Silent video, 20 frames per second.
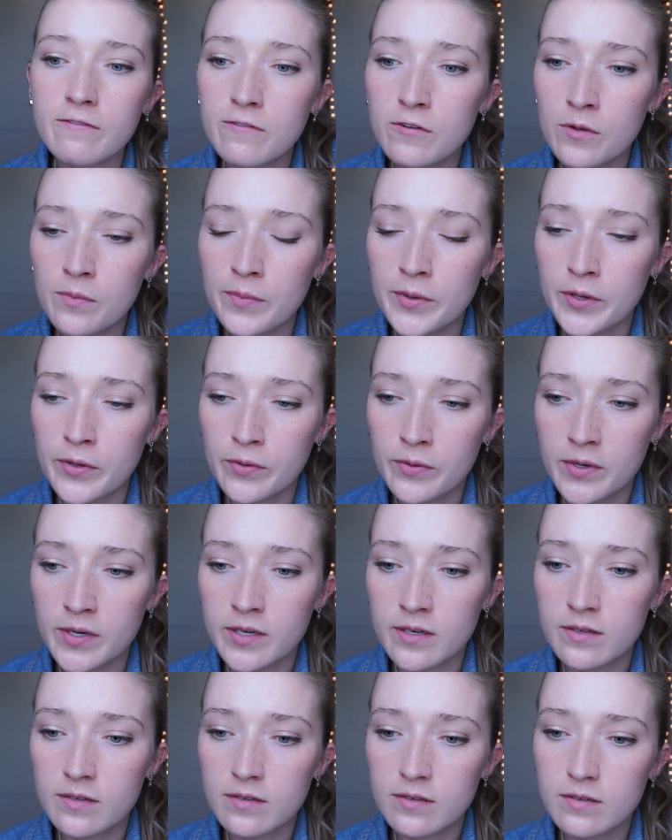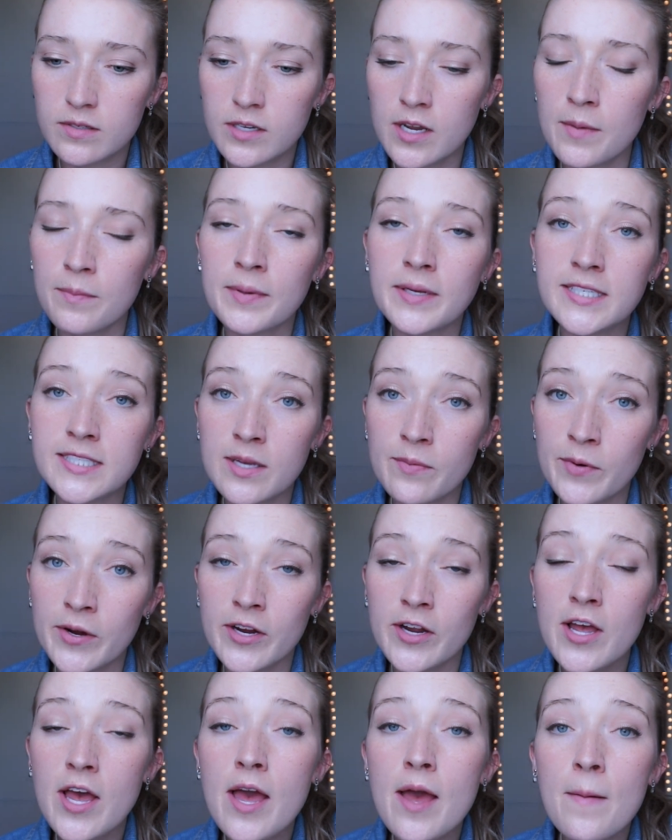full moon, not be somewhere,